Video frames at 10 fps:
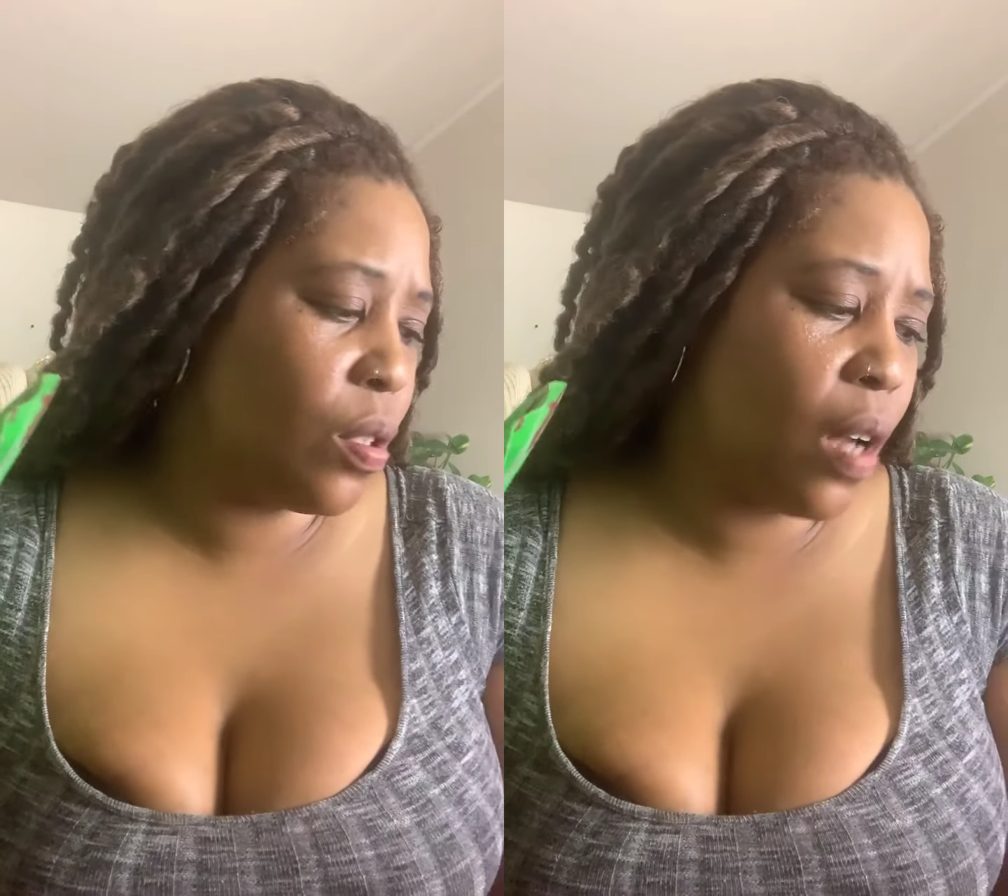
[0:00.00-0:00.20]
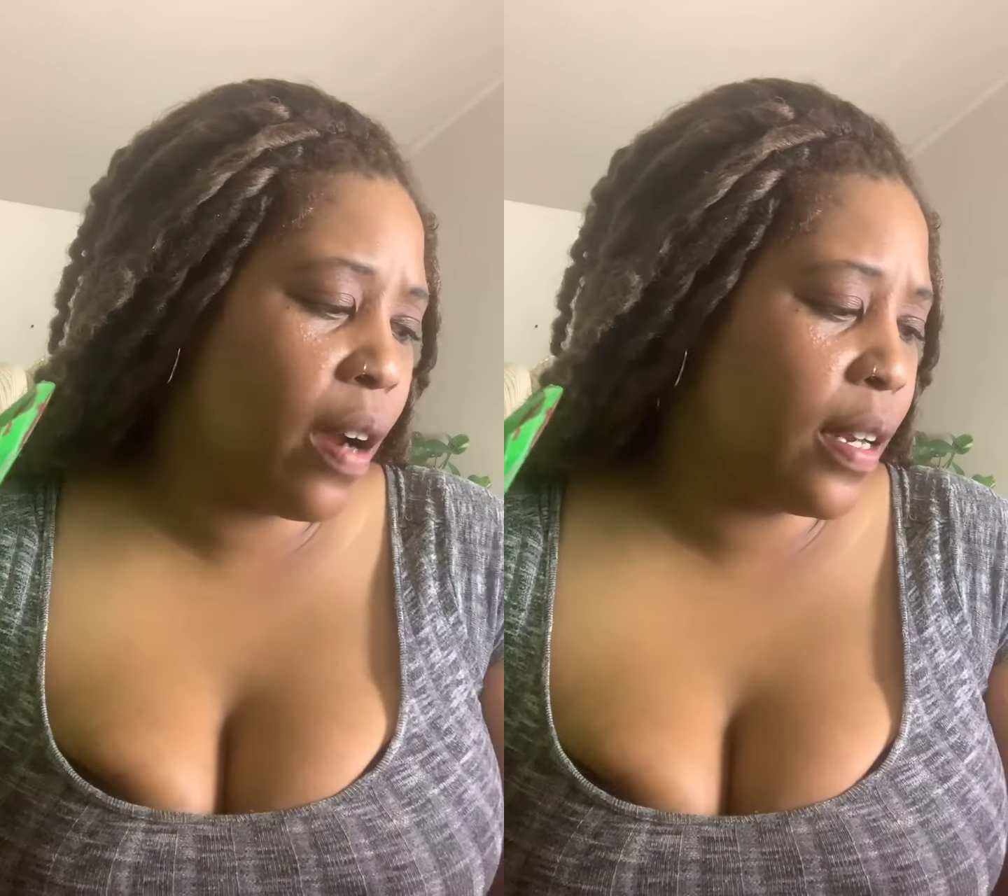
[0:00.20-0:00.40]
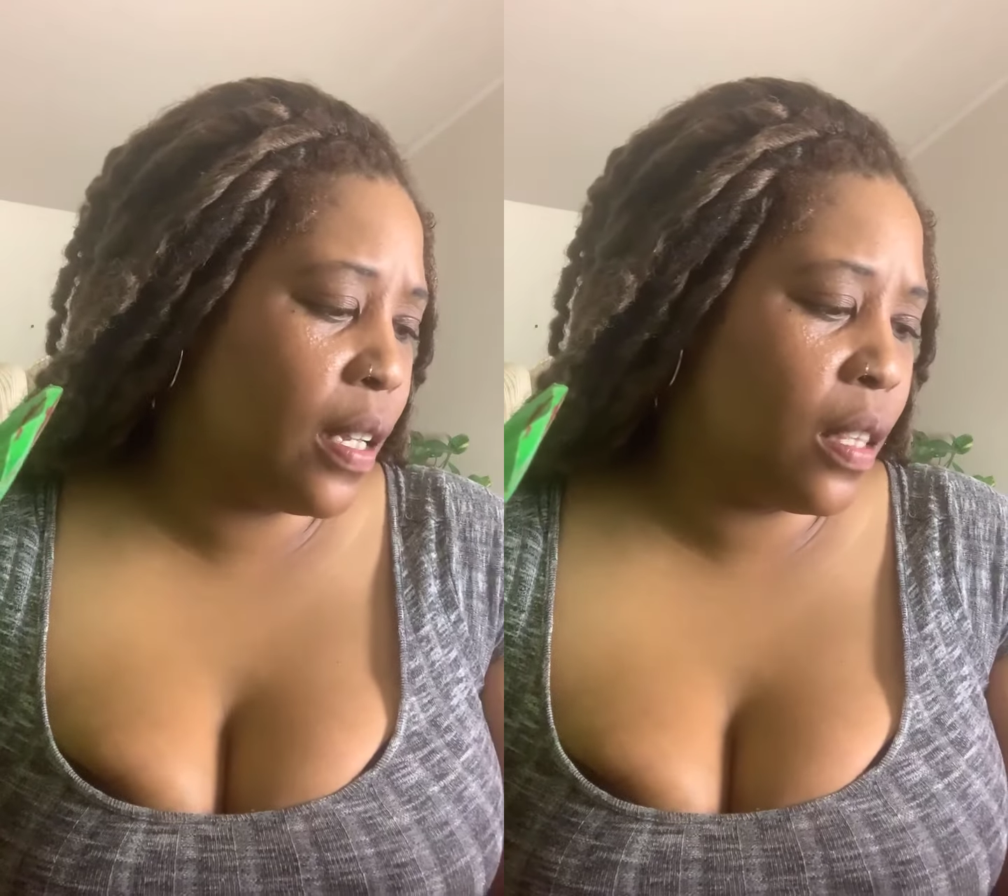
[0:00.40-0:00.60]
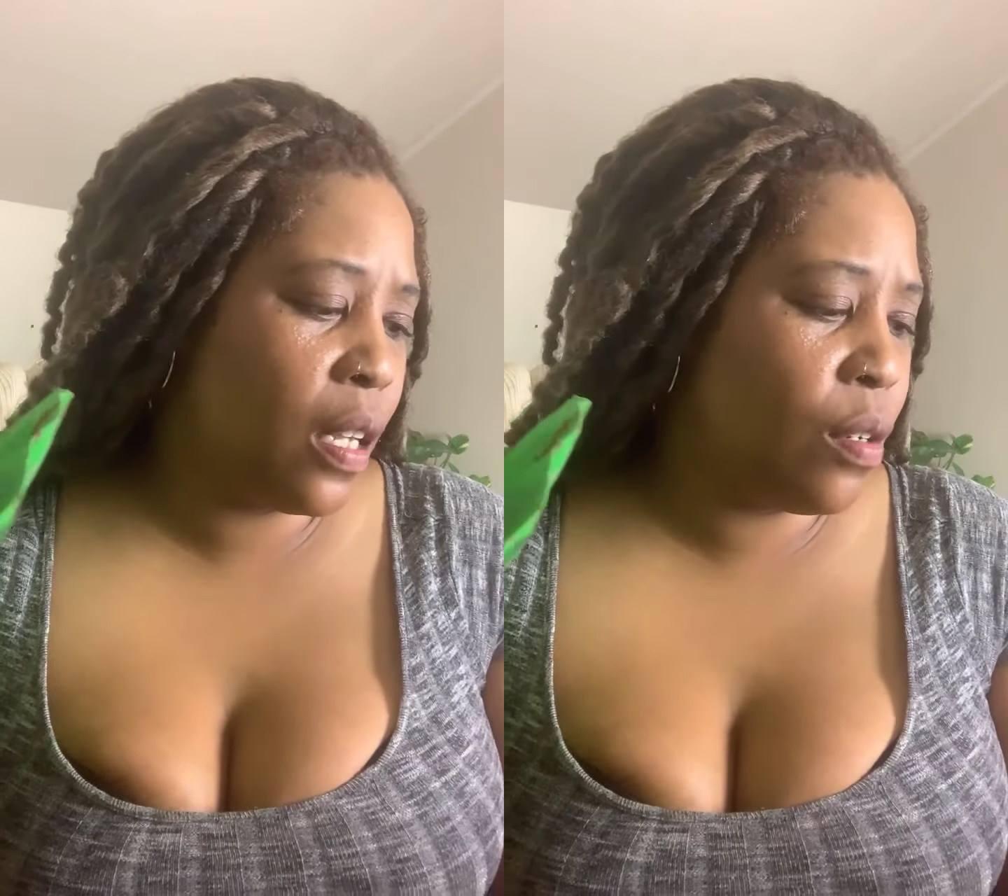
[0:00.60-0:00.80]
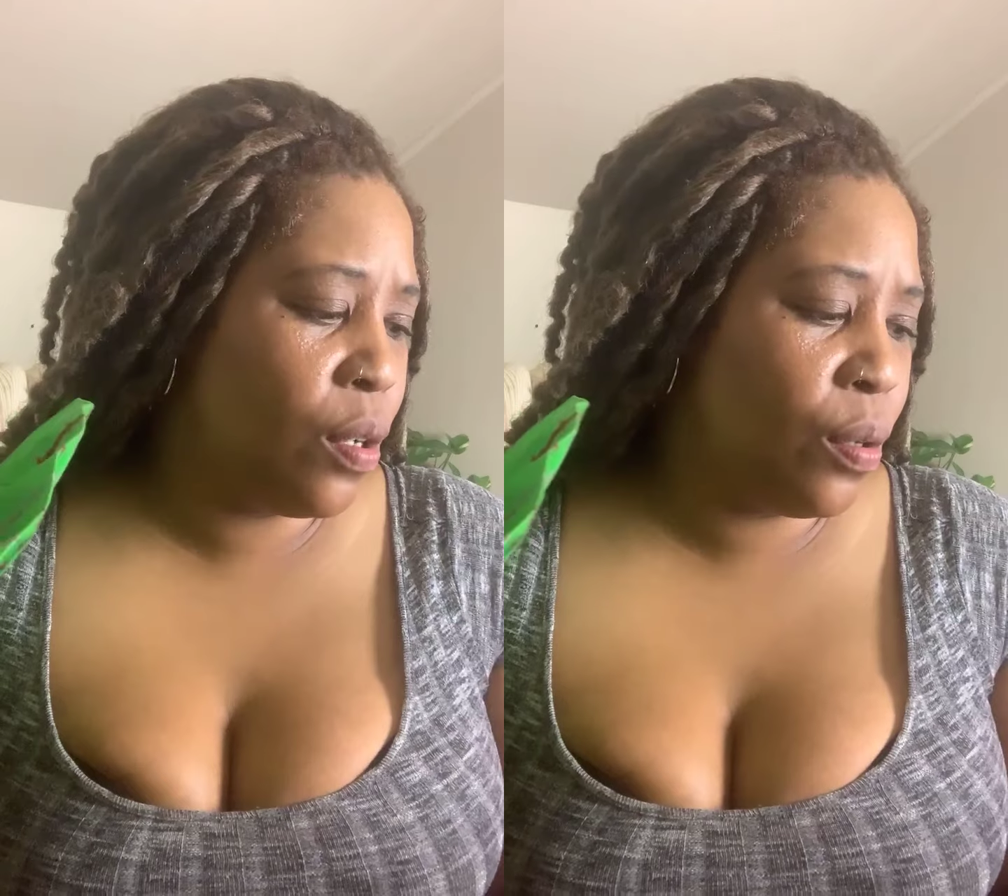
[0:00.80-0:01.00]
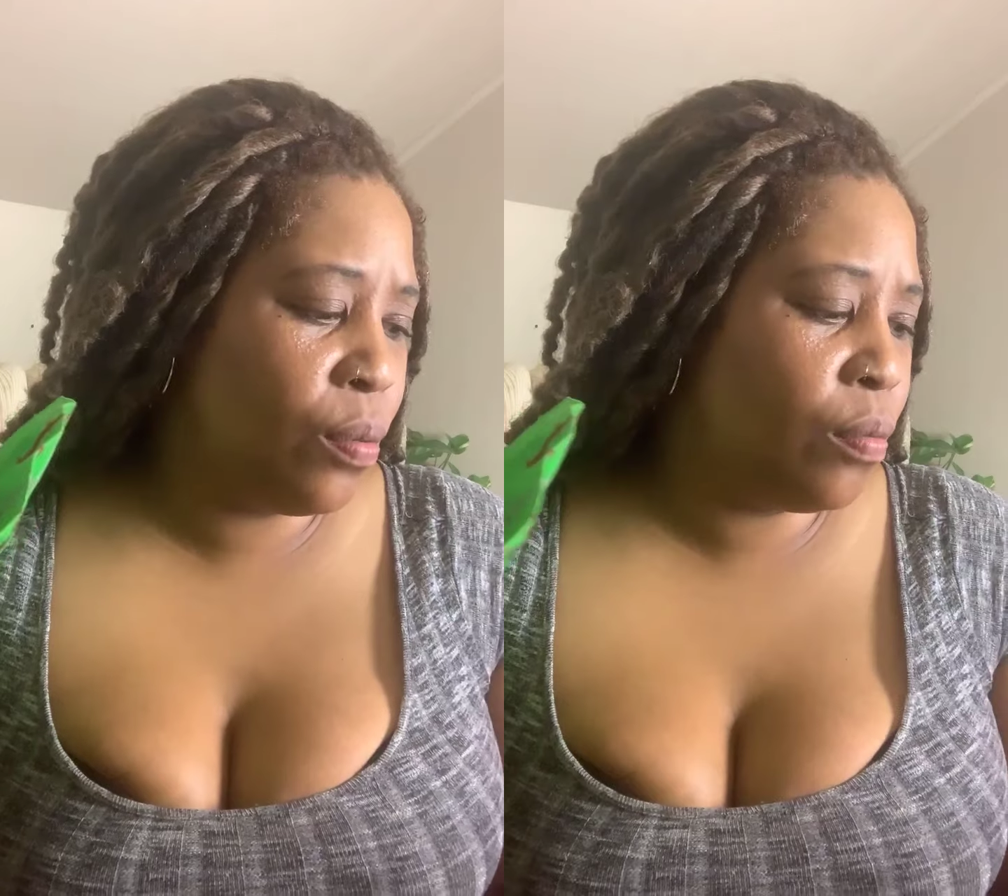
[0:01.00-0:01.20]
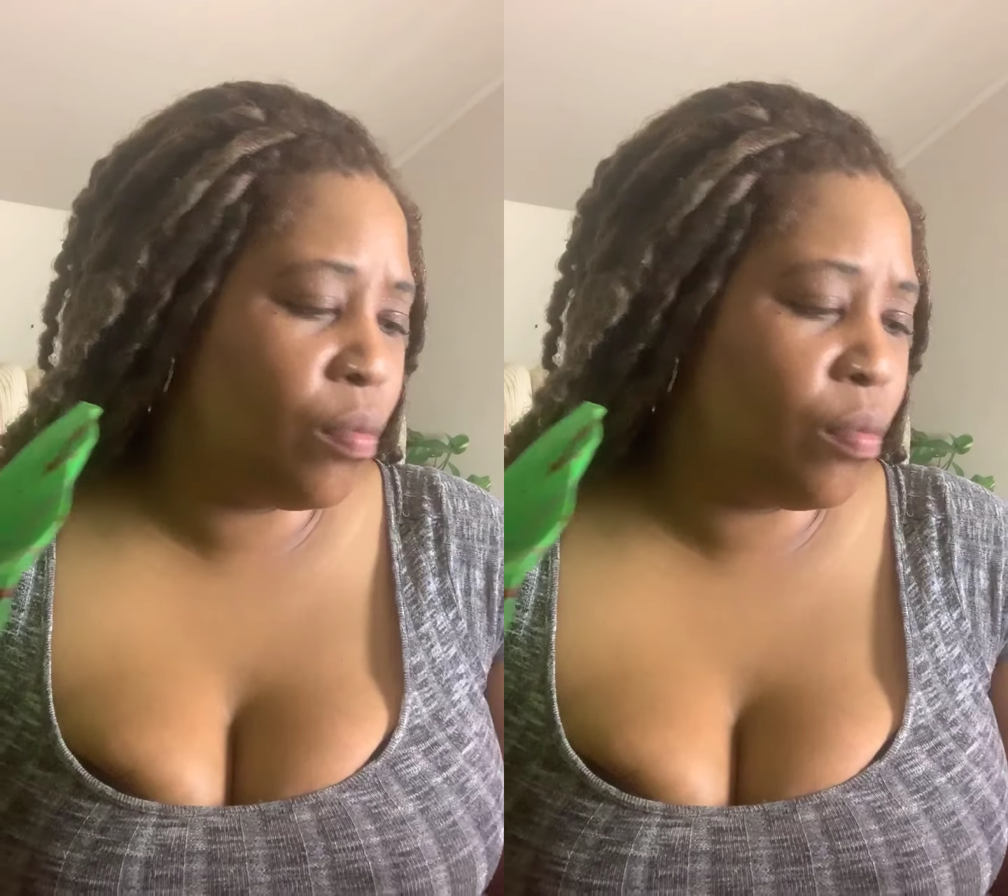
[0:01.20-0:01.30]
start anything new.